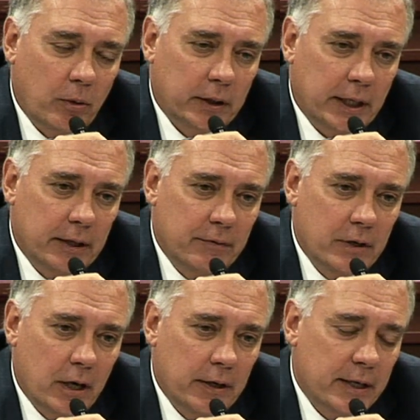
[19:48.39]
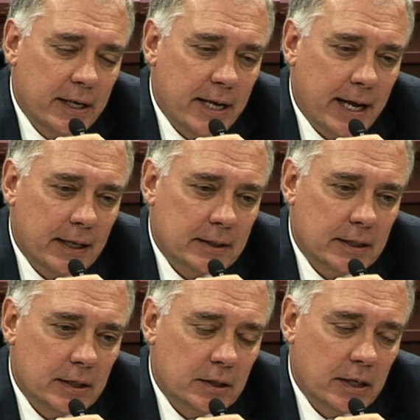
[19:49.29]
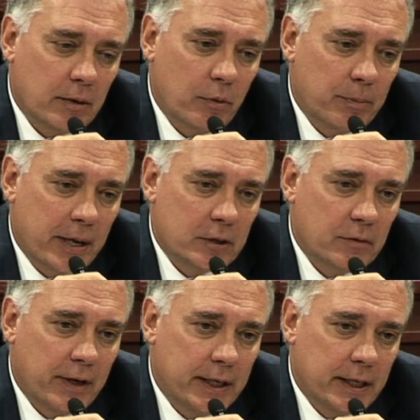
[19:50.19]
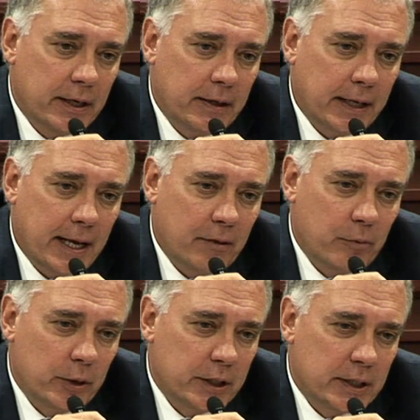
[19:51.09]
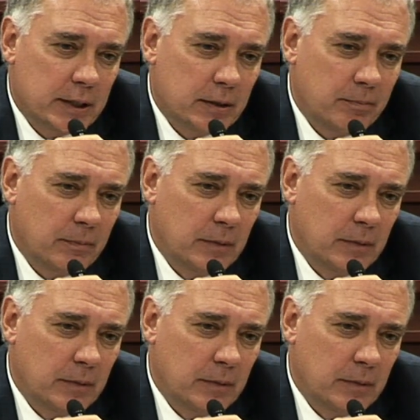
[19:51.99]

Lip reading: work that you've done in analysis with Pennsylvania and the California system?